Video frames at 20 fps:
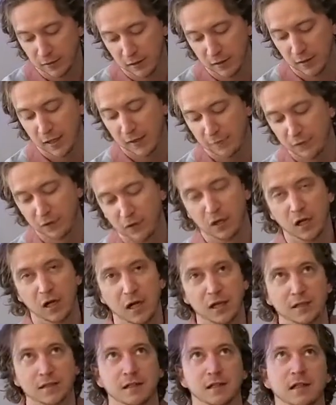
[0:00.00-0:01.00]
After
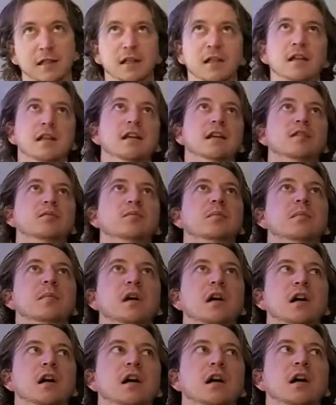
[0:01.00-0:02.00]
Austin is
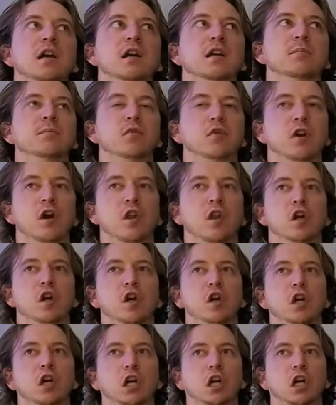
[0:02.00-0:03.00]
my
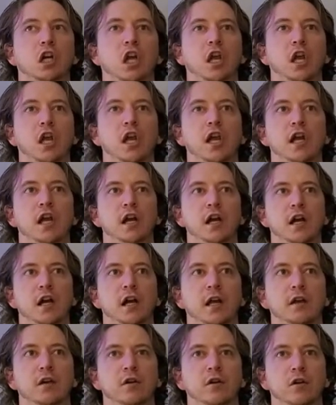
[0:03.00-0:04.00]
brother
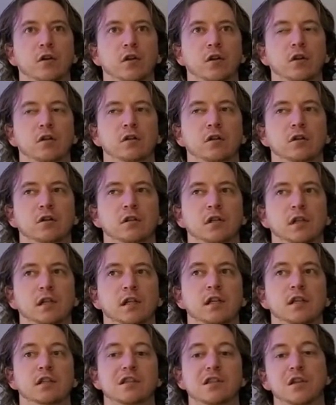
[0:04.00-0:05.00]
Kyle.
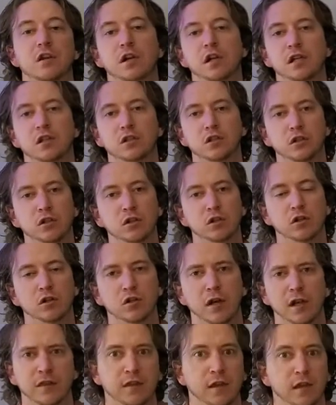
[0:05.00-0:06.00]
He's 32,
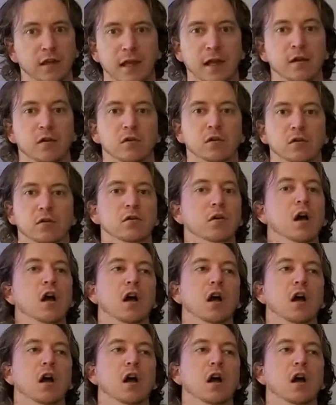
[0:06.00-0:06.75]
I think. I don't know.